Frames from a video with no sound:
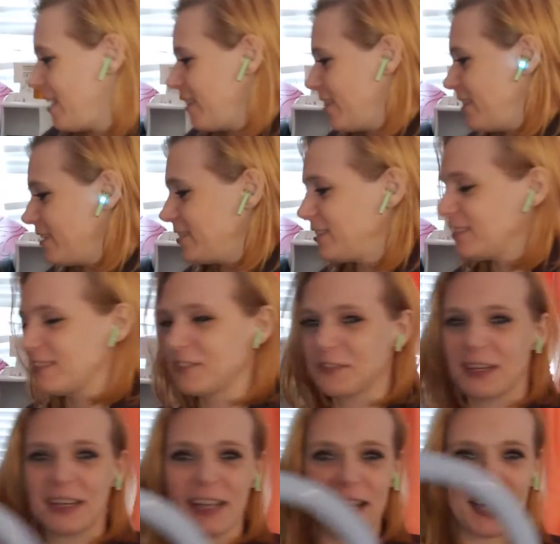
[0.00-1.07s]
This is the
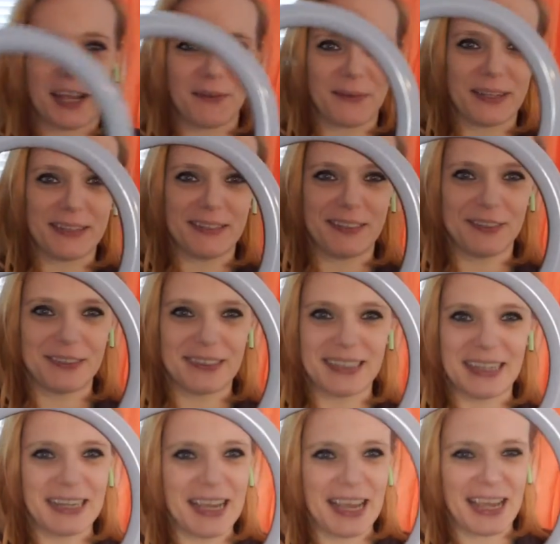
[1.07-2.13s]
ring light I was
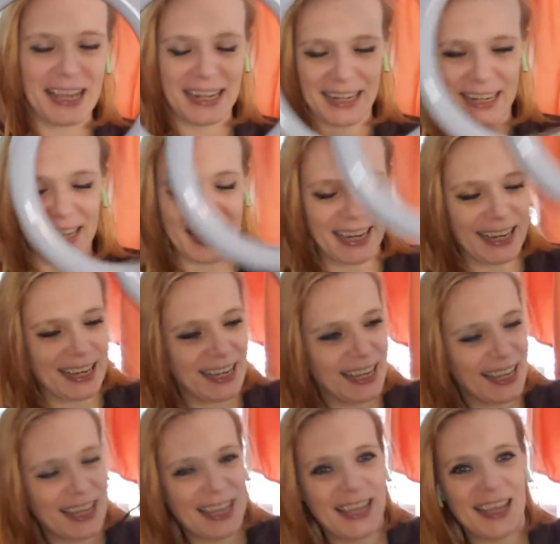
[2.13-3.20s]
using, and like
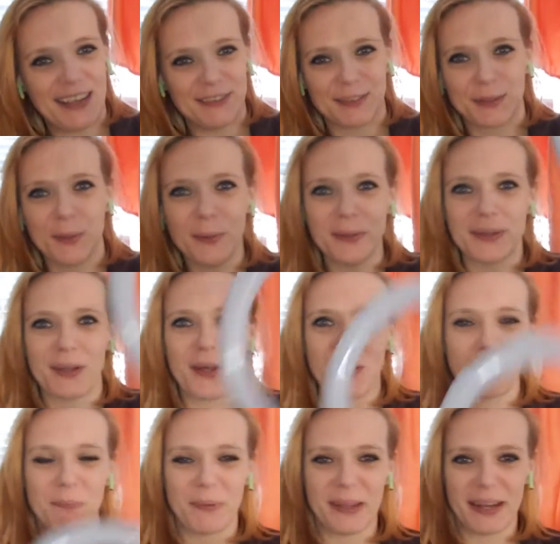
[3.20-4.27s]
it was cool and
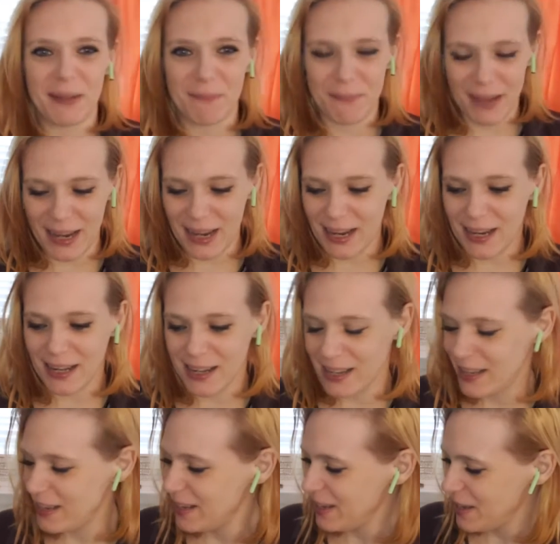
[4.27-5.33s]
all, but it made
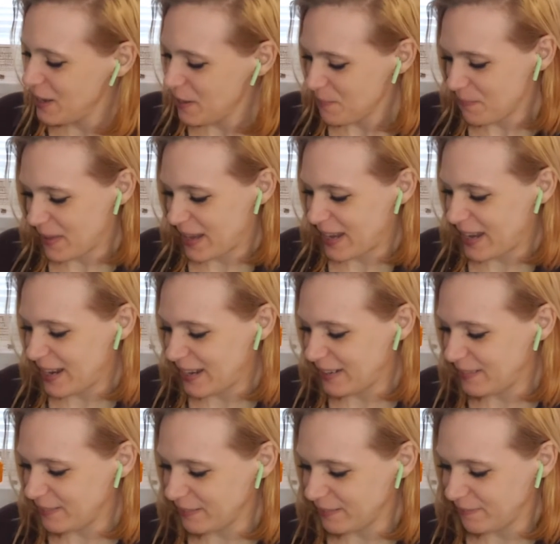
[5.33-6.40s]
my
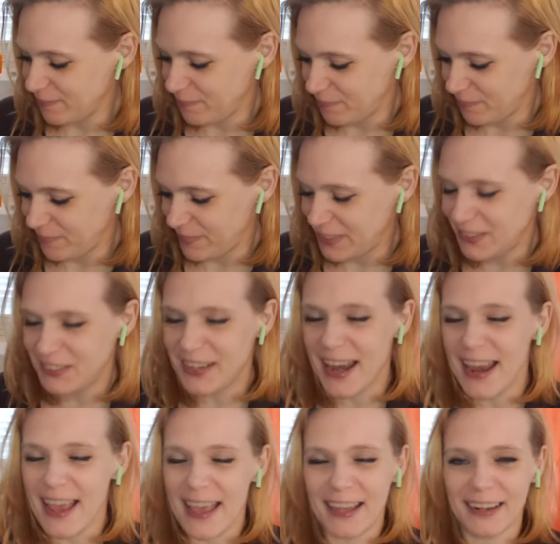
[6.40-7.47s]

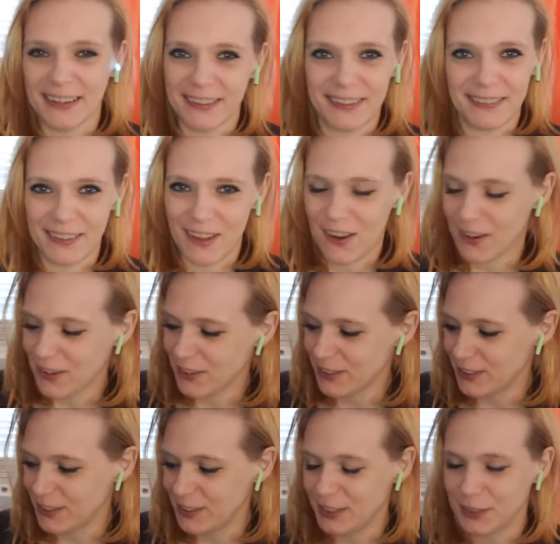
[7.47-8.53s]
stand harder
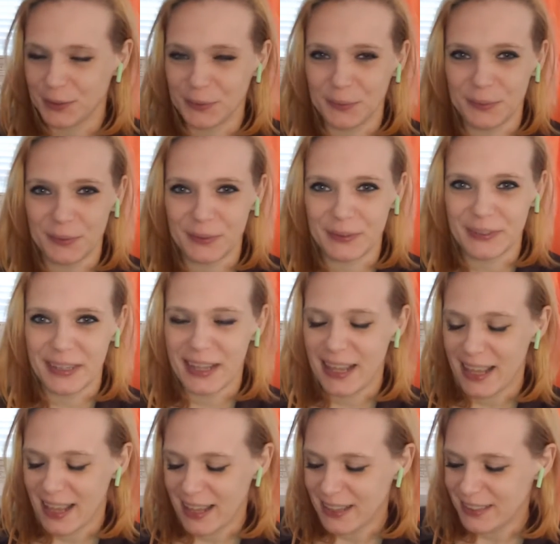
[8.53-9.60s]
to use.
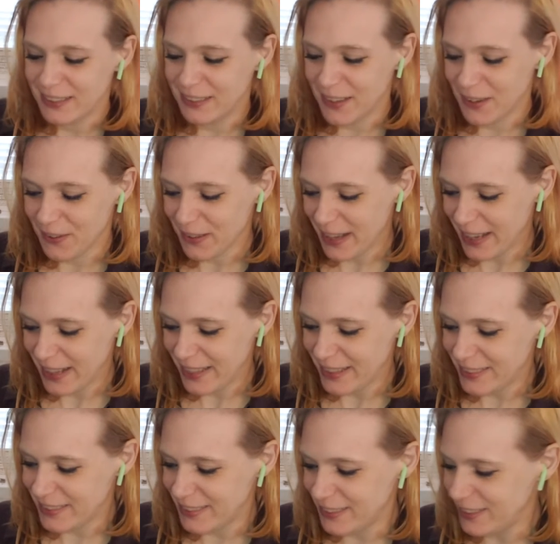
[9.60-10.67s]
So like
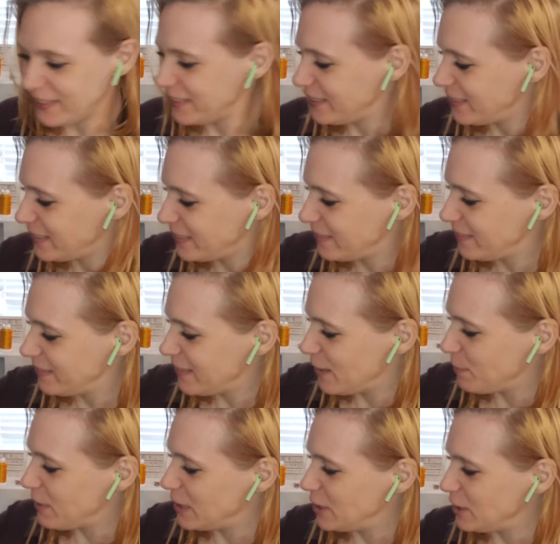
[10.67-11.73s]
this is just a
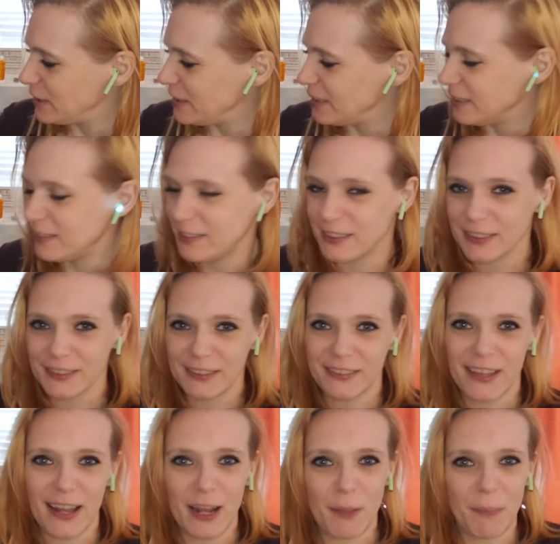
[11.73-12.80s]
much easier
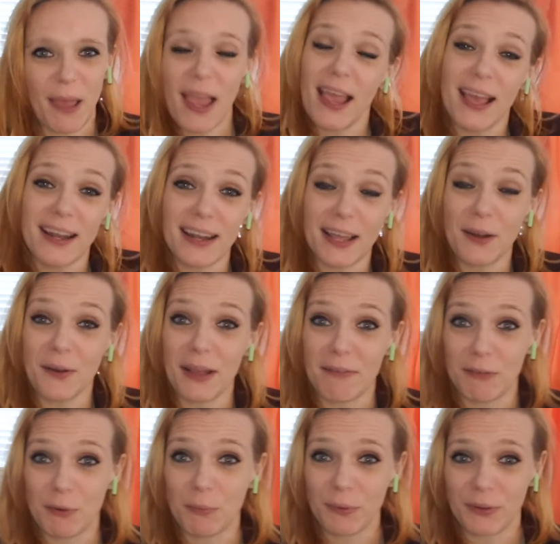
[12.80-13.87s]
setup, and I don't have
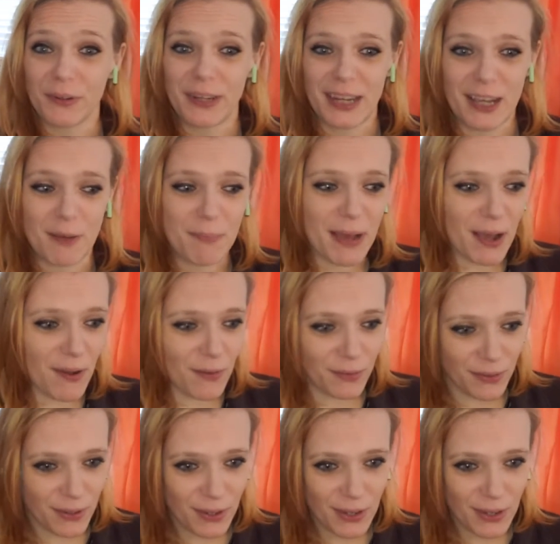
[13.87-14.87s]
to worry about